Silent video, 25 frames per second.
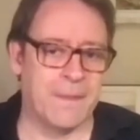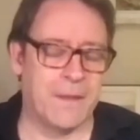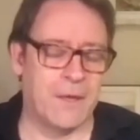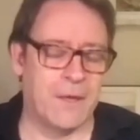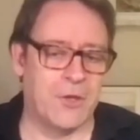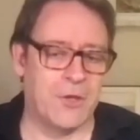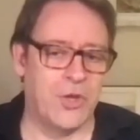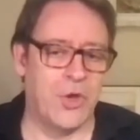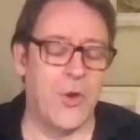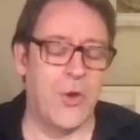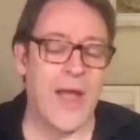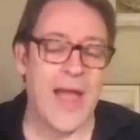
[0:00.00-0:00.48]

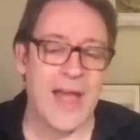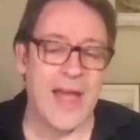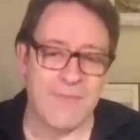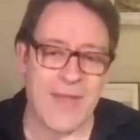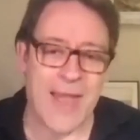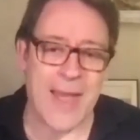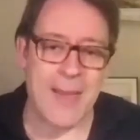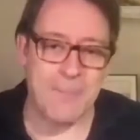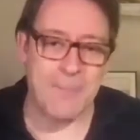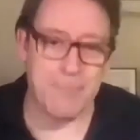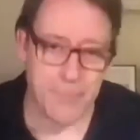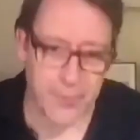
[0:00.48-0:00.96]
you have
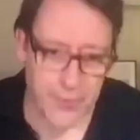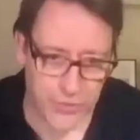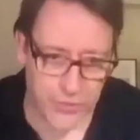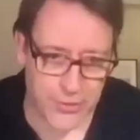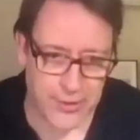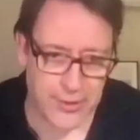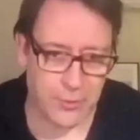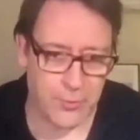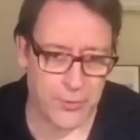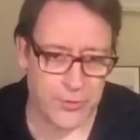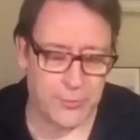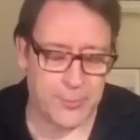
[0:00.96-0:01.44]

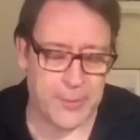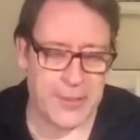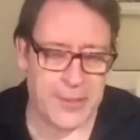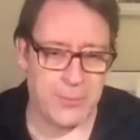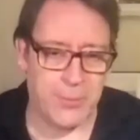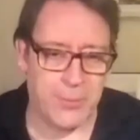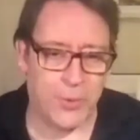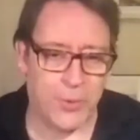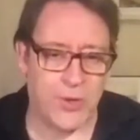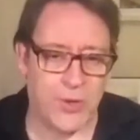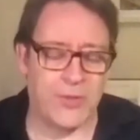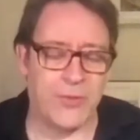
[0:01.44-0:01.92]
empathy with
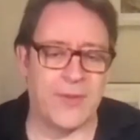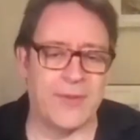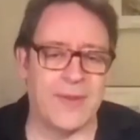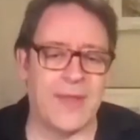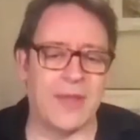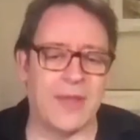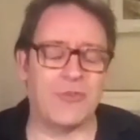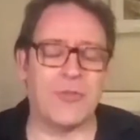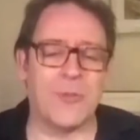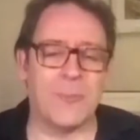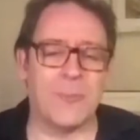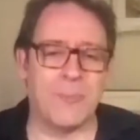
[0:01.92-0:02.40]
people. And I think
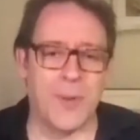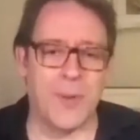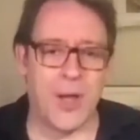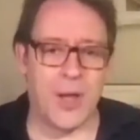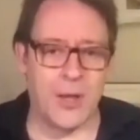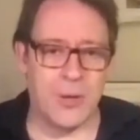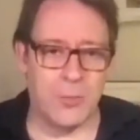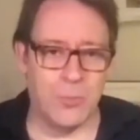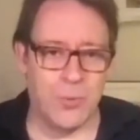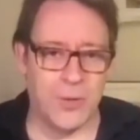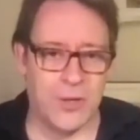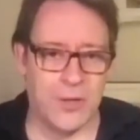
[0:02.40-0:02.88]
that's the
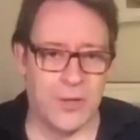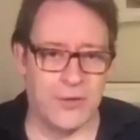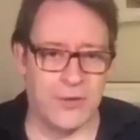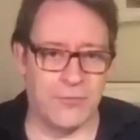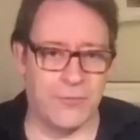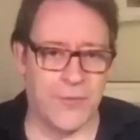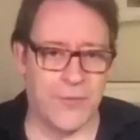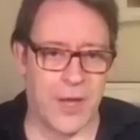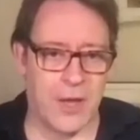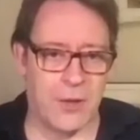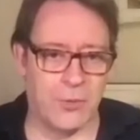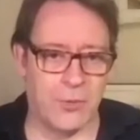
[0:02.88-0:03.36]
byword of
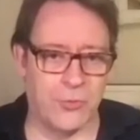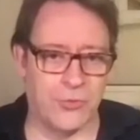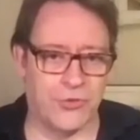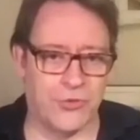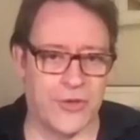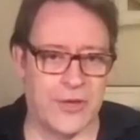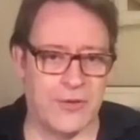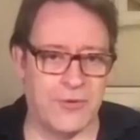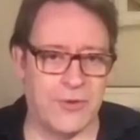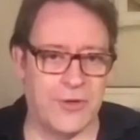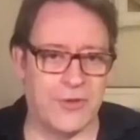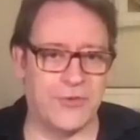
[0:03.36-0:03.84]
the whole
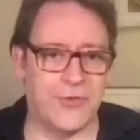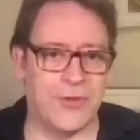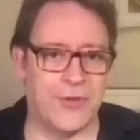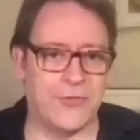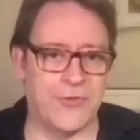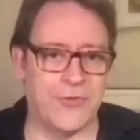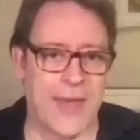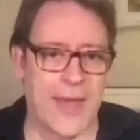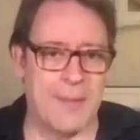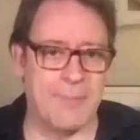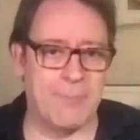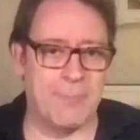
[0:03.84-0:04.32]
series is
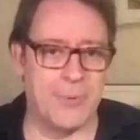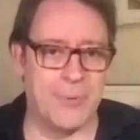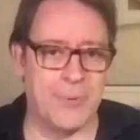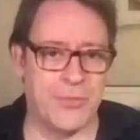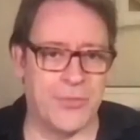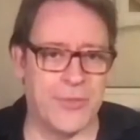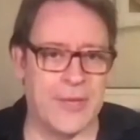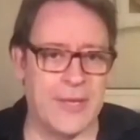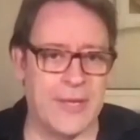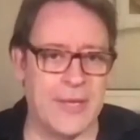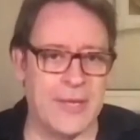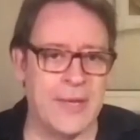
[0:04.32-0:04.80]

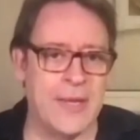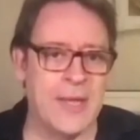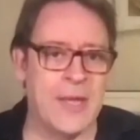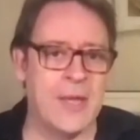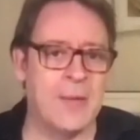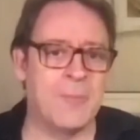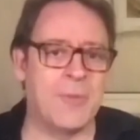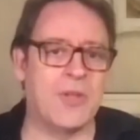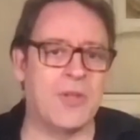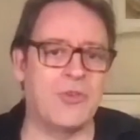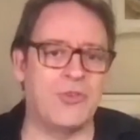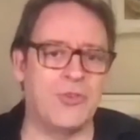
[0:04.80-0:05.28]
empathy,
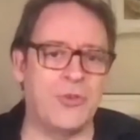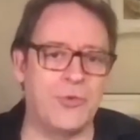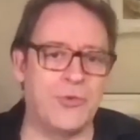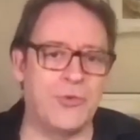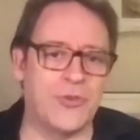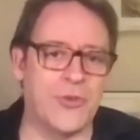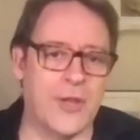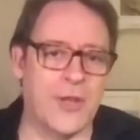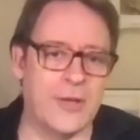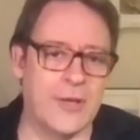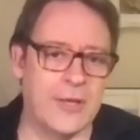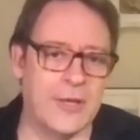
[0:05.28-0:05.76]
because you
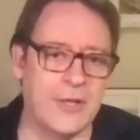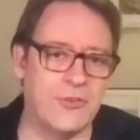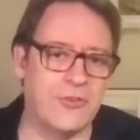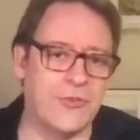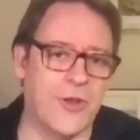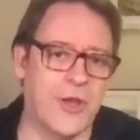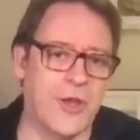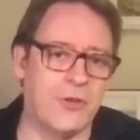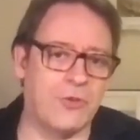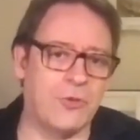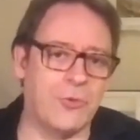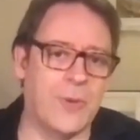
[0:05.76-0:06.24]
suddenly
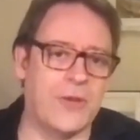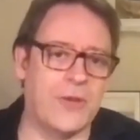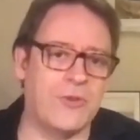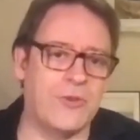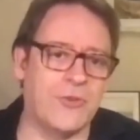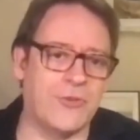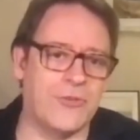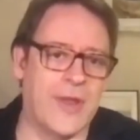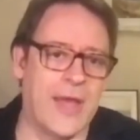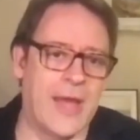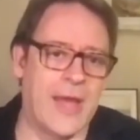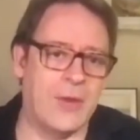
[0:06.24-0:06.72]
start to
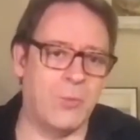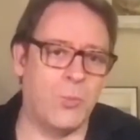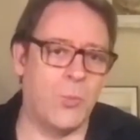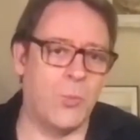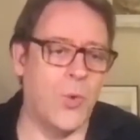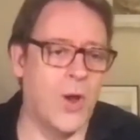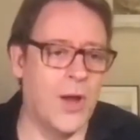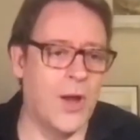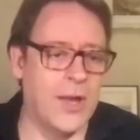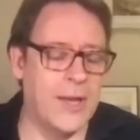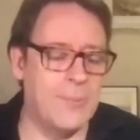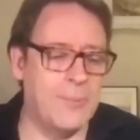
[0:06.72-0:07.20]
understand
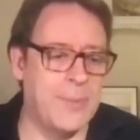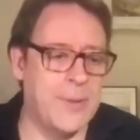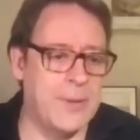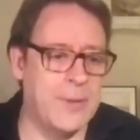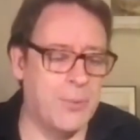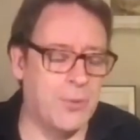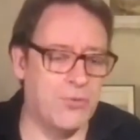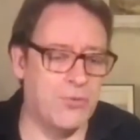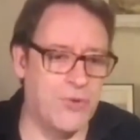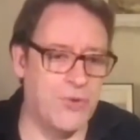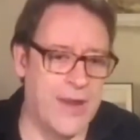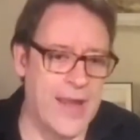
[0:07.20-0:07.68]
why
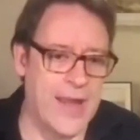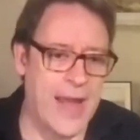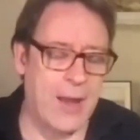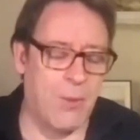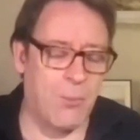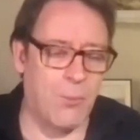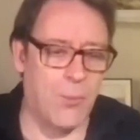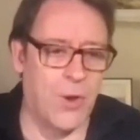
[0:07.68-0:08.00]
people react